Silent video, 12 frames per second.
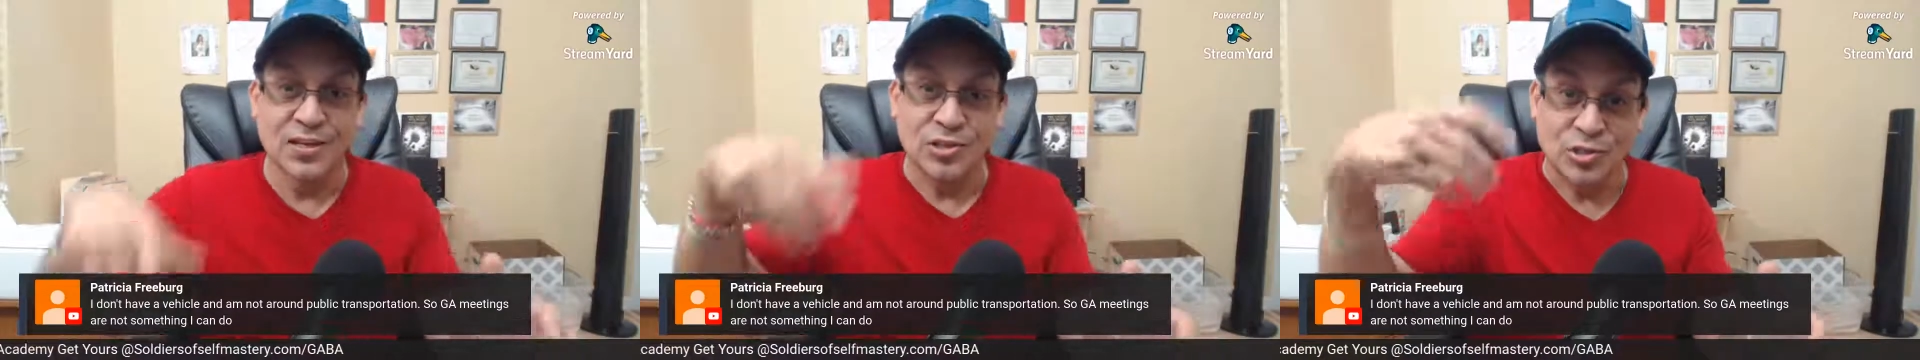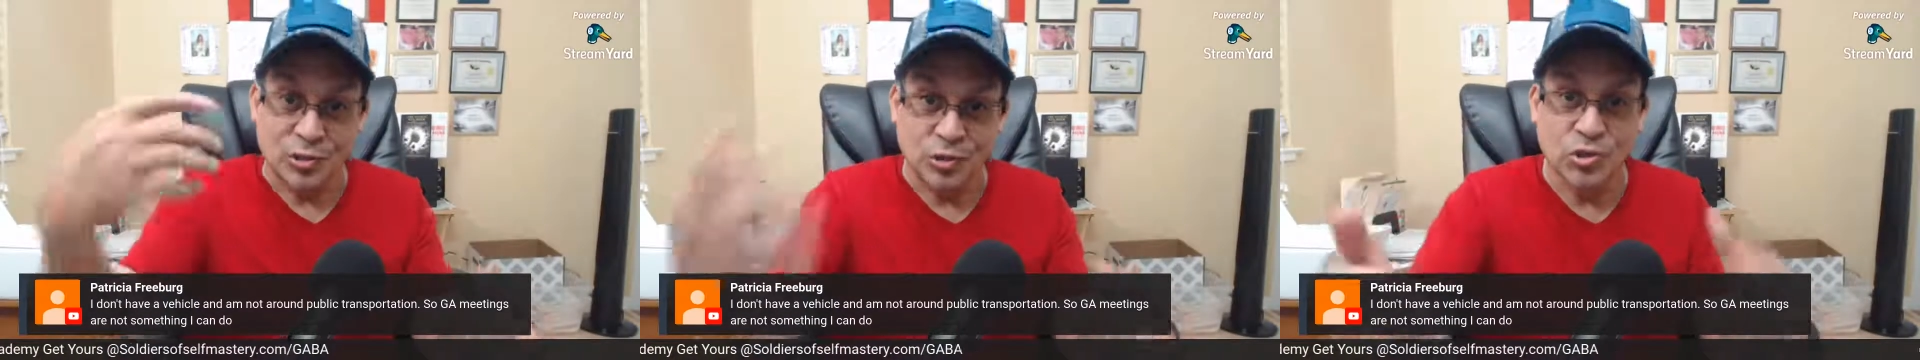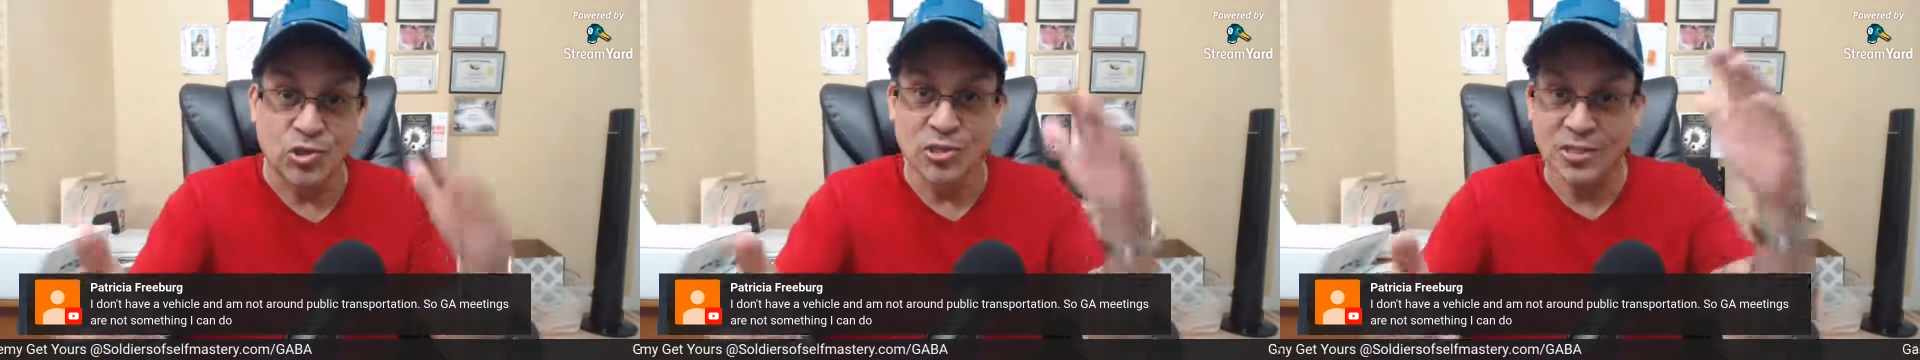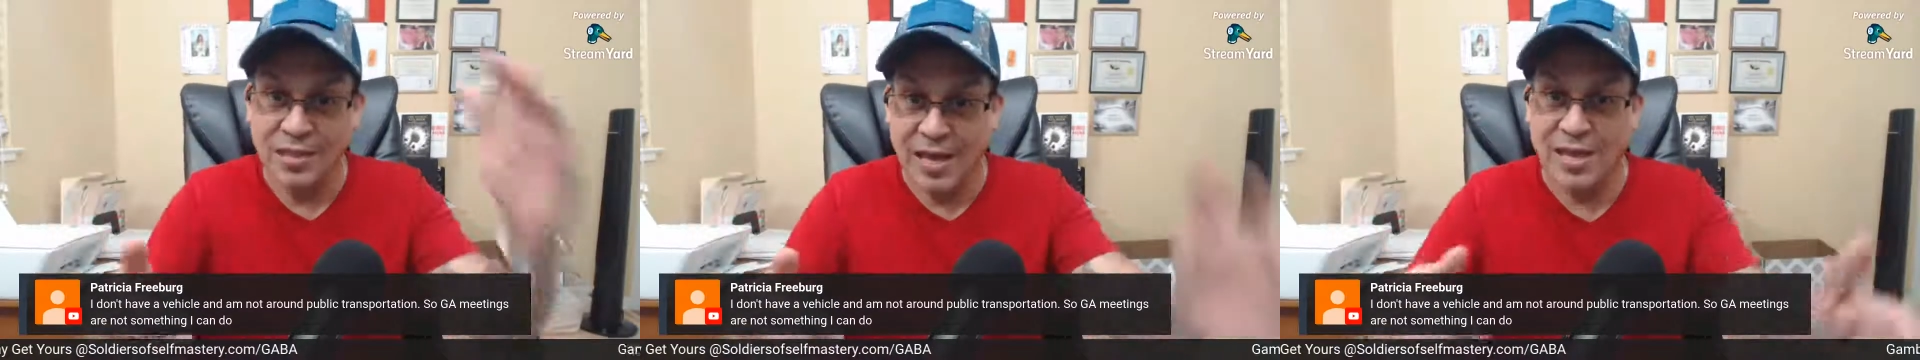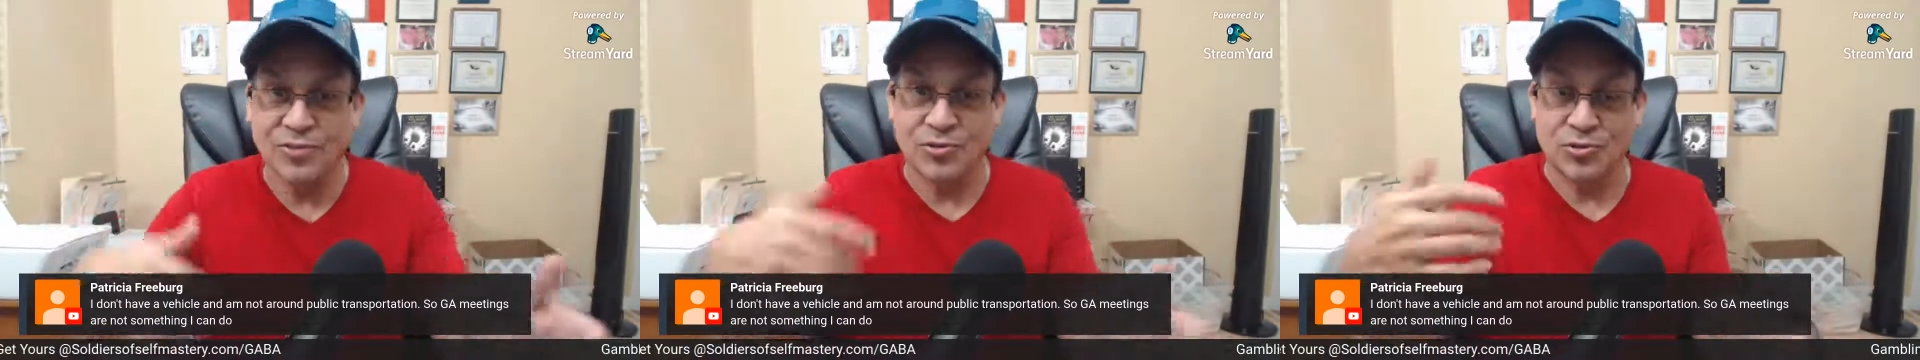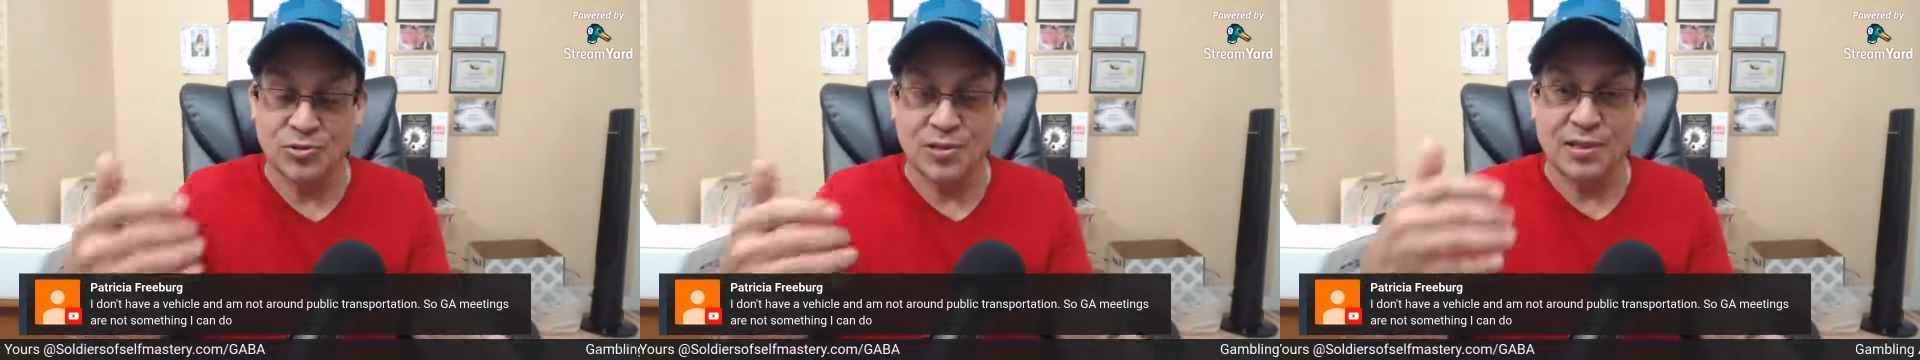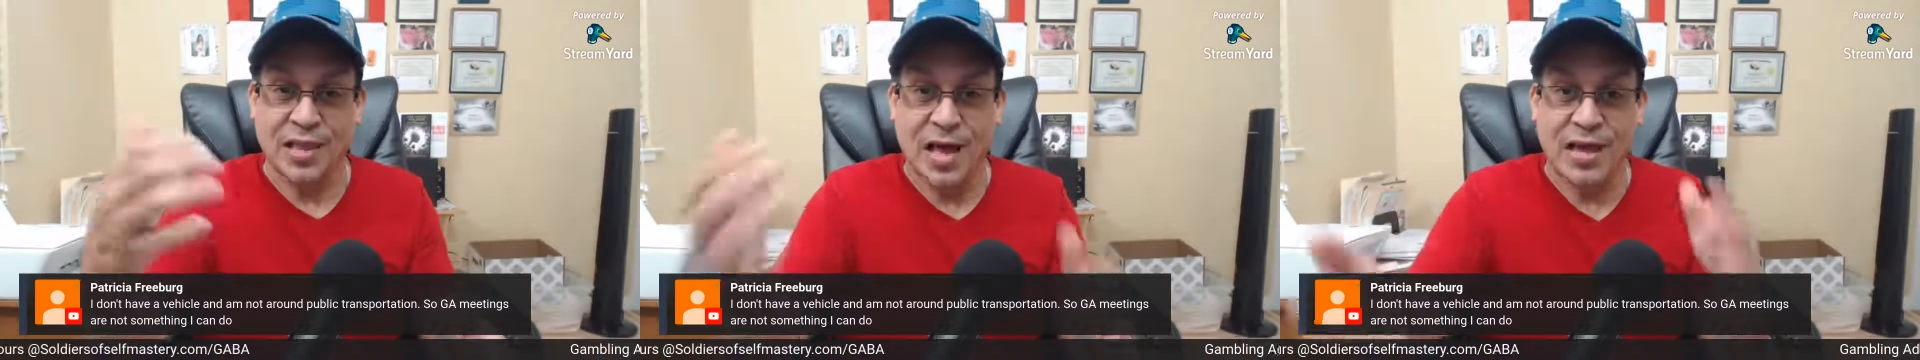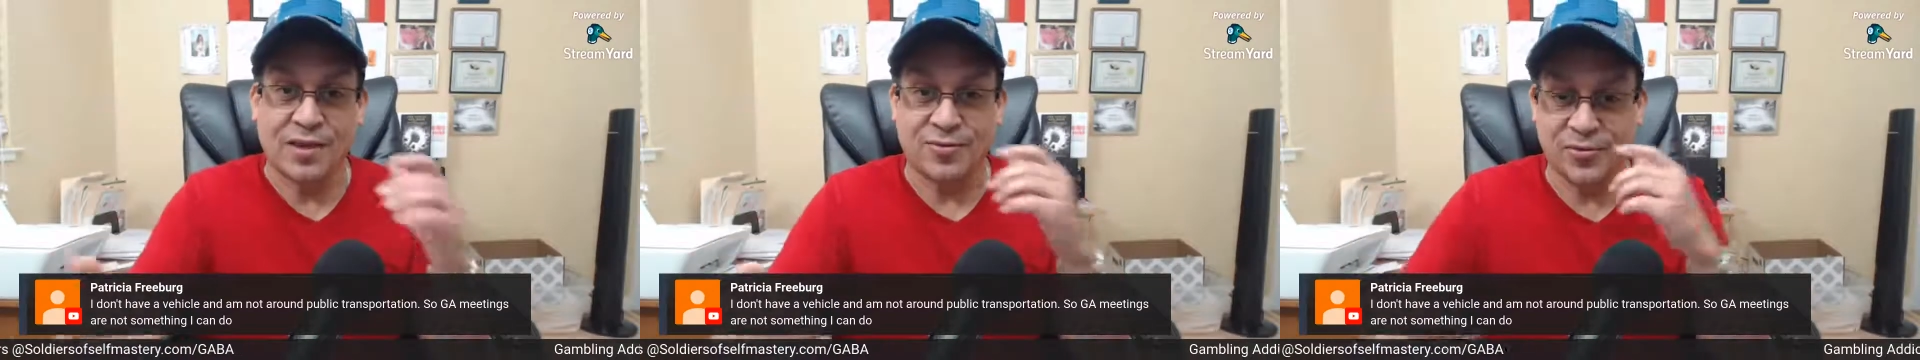and answers live.